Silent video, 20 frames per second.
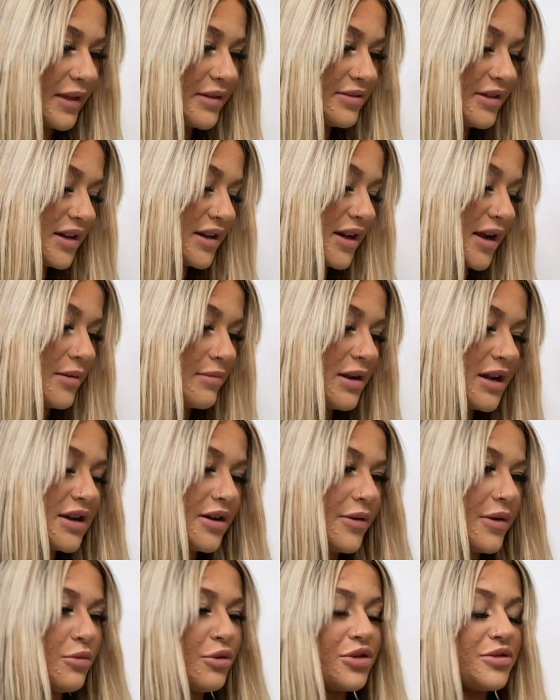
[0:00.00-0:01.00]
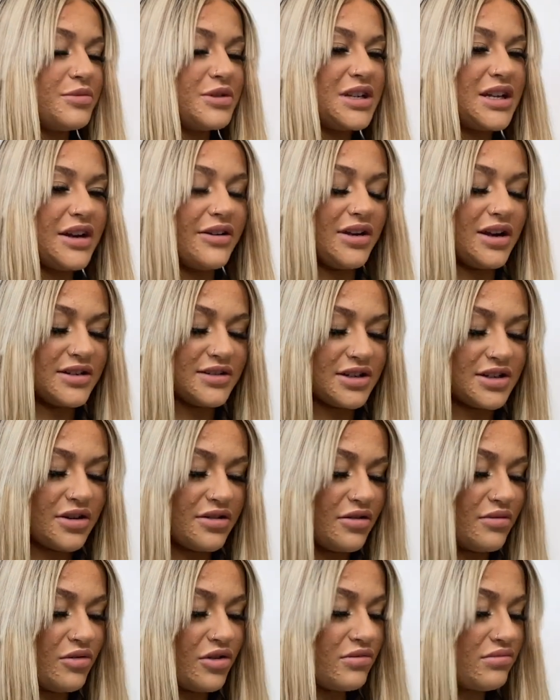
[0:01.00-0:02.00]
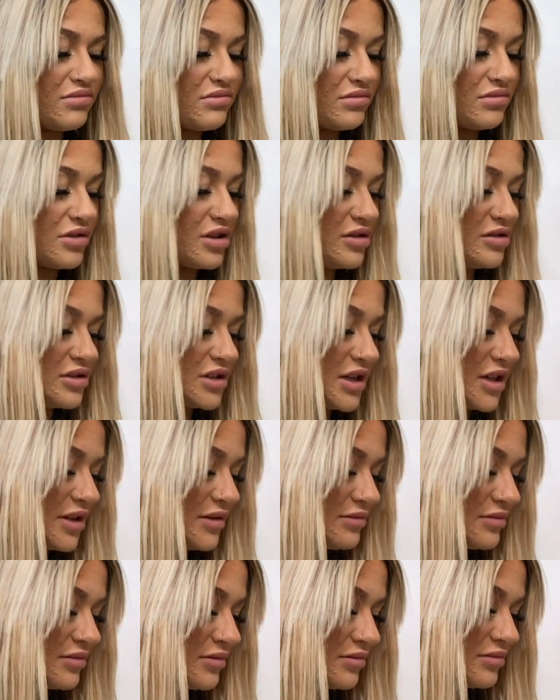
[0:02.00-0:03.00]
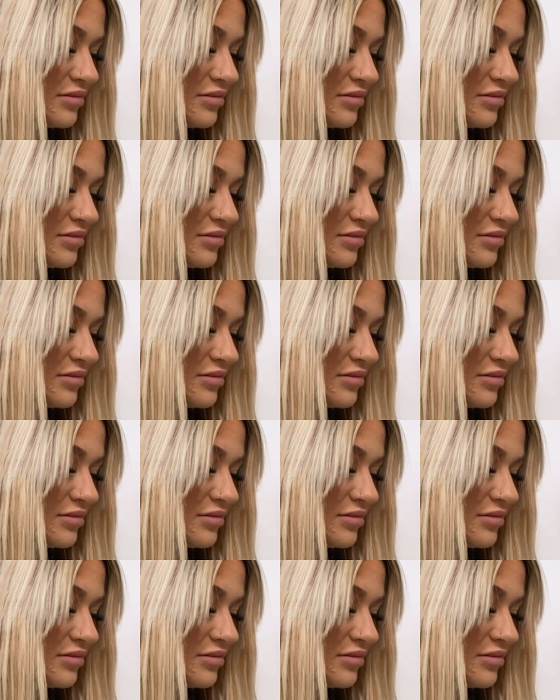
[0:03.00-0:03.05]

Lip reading: Then again, me knowing what the material is, I don't know what usually